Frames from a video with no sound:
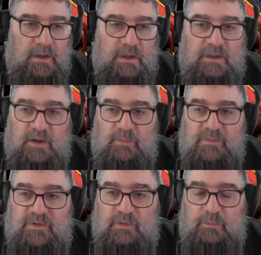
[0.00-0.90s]
It
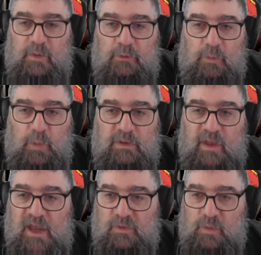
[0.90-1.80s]
comes both with
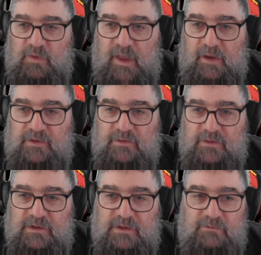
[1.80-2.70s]
and without
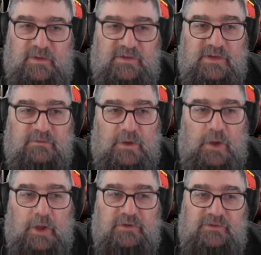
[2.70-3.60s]
the festive
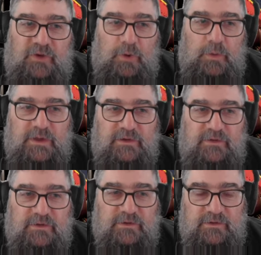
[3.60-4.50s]
light show
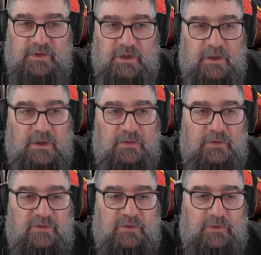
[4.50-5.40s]
editions.
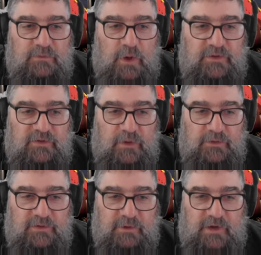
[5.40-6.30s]
These sort of light
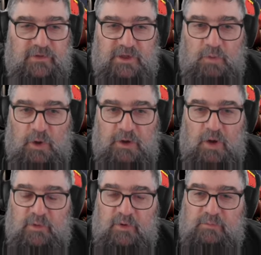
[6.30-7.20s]
shows are actually quite
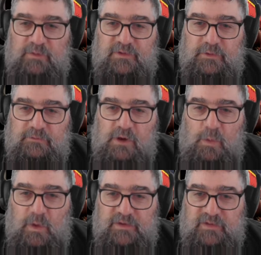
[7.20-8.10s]
common on preserved
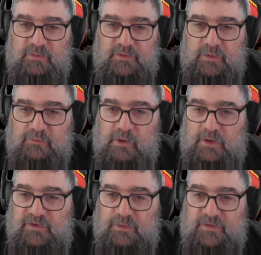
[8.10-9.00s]
railways and preserved
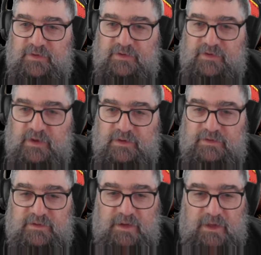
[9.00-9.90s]
rail tours these
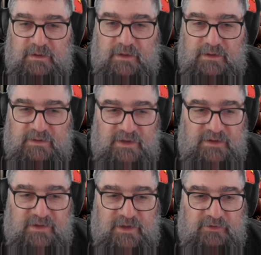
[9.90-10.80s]
days, and
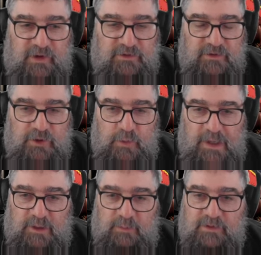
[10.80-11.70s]
as they attract a new
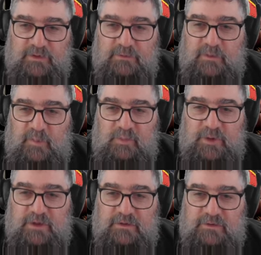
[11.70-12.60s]
element of the
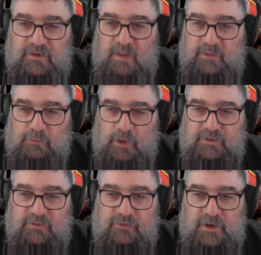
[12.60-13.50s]
public to come and
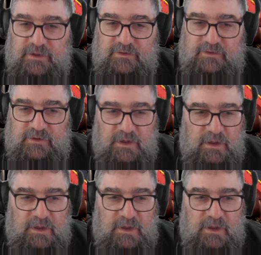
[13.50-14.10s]
ride the trains.